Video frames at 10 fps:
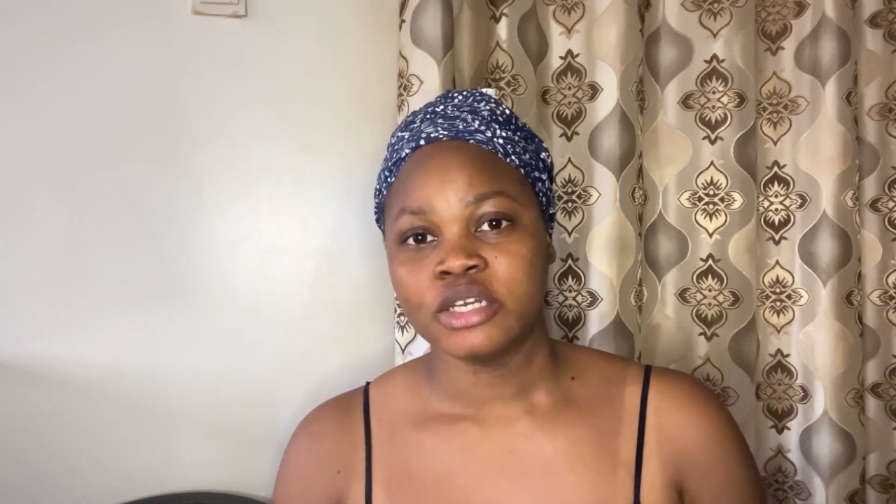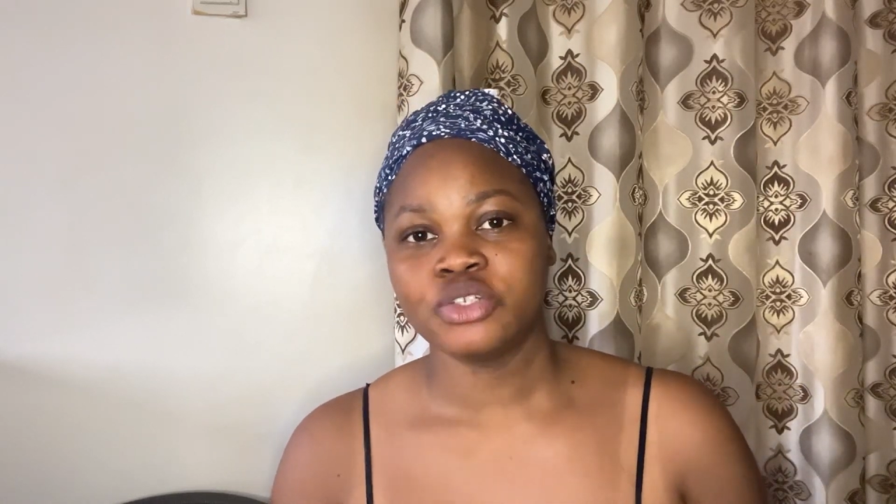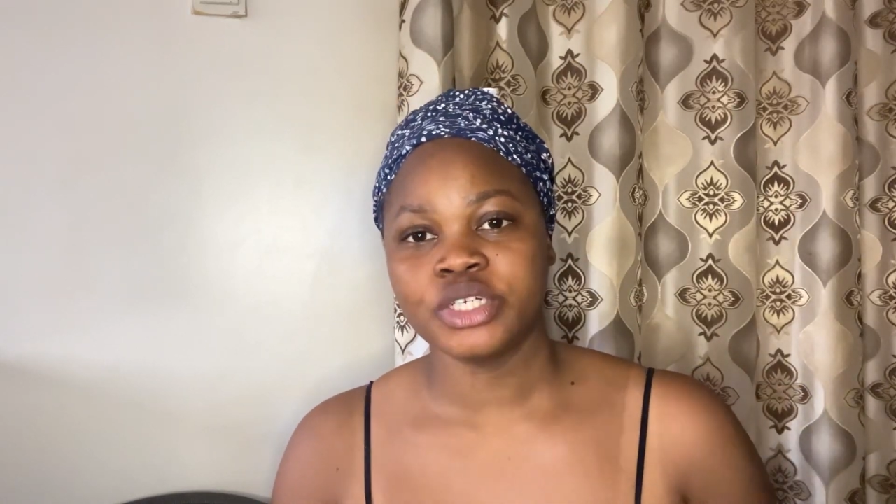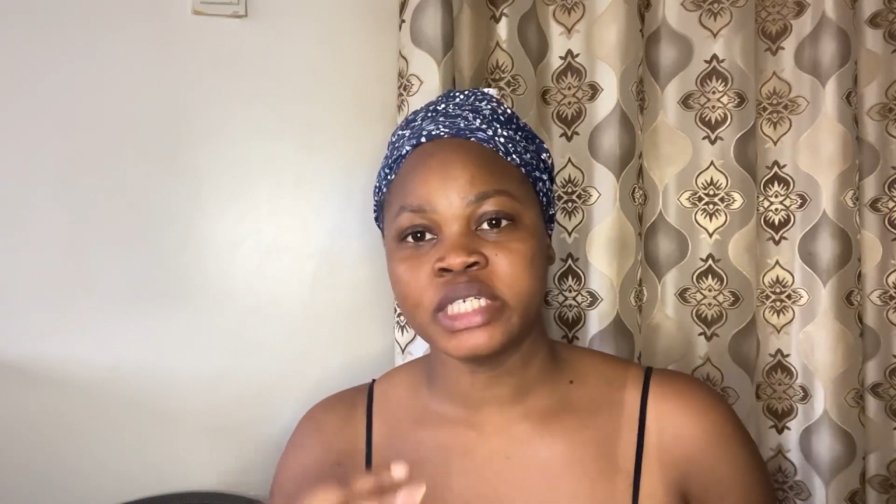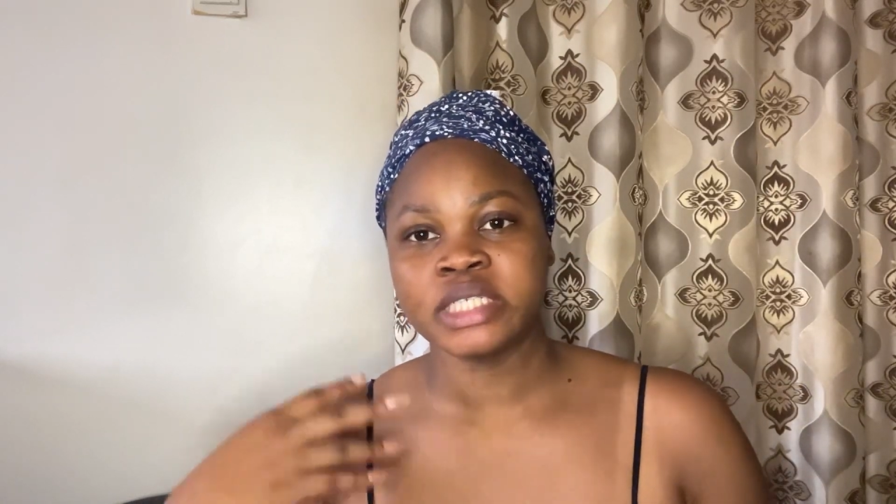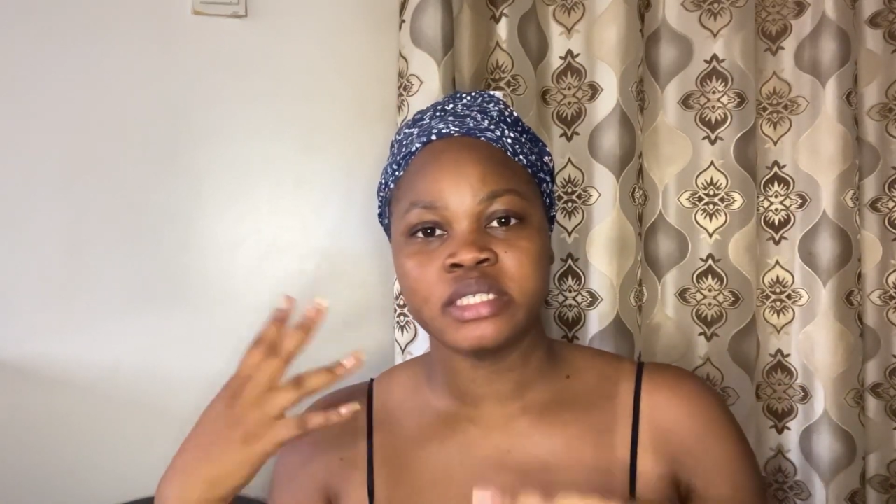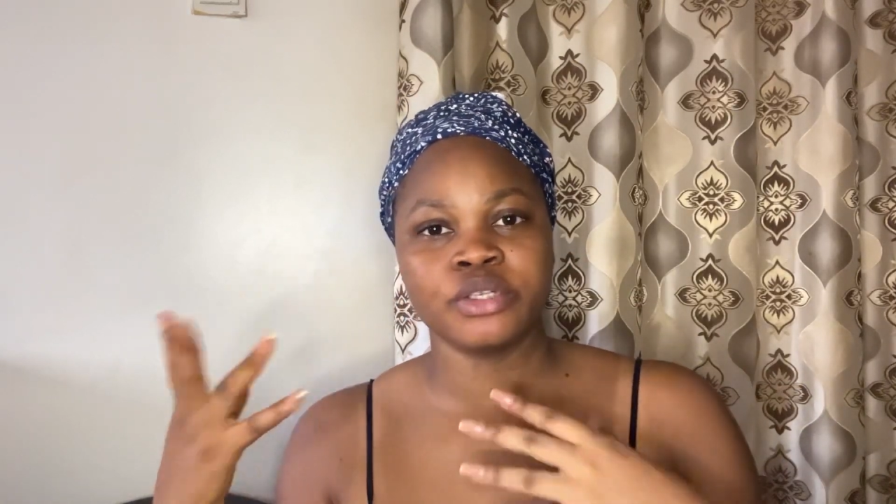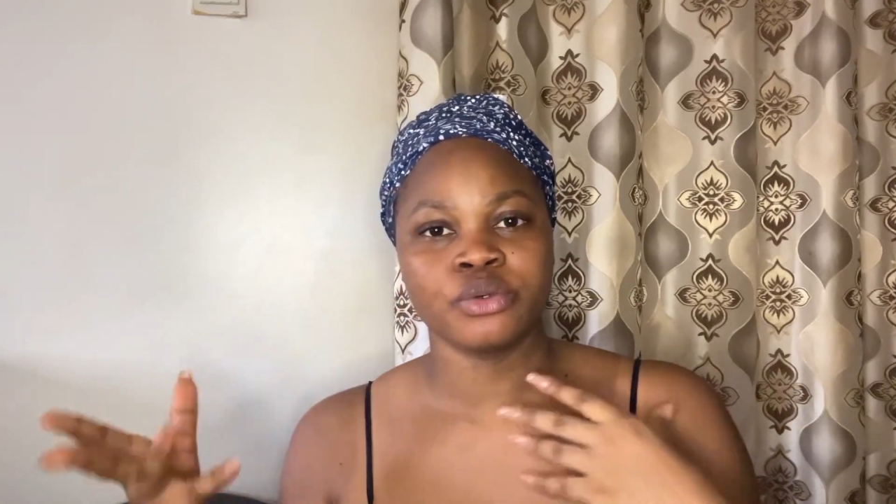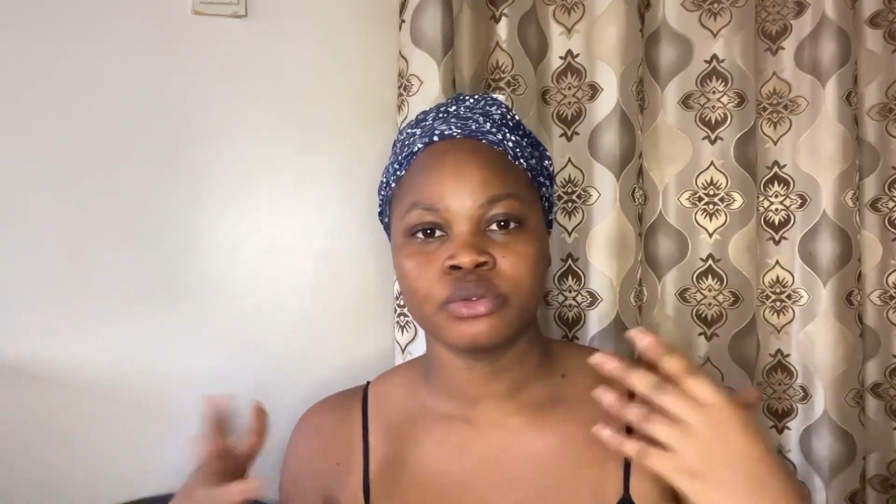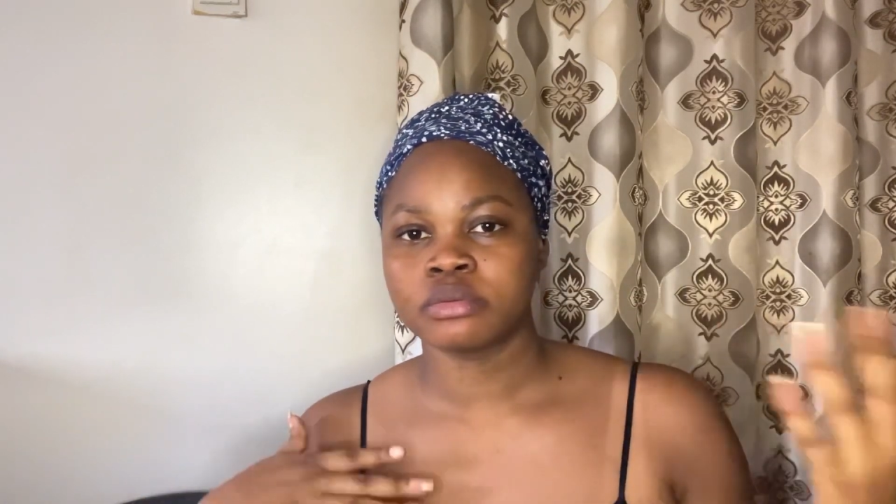doing,
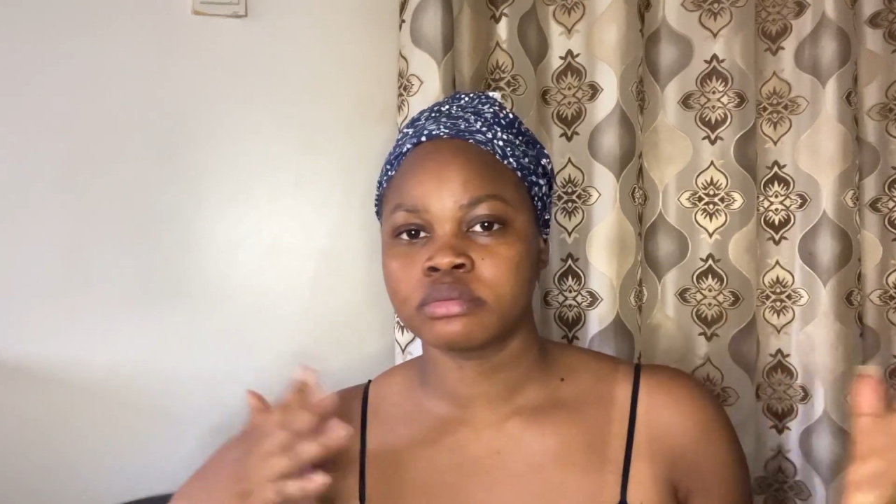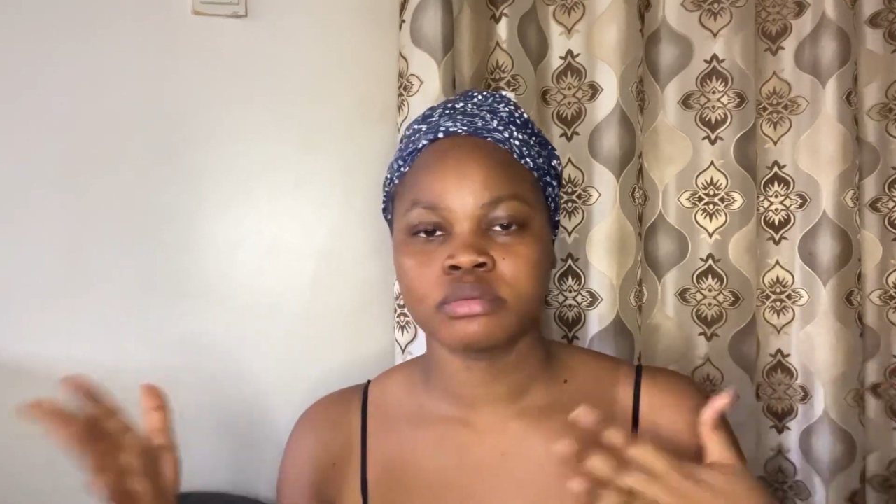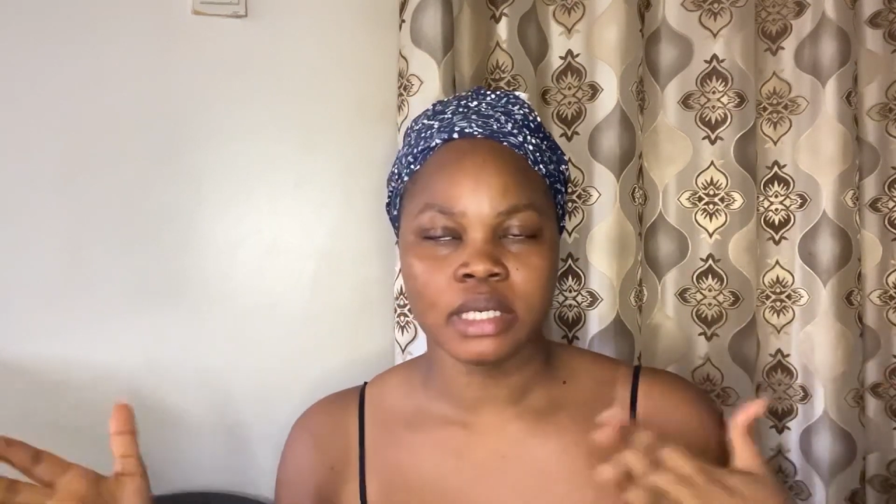you know,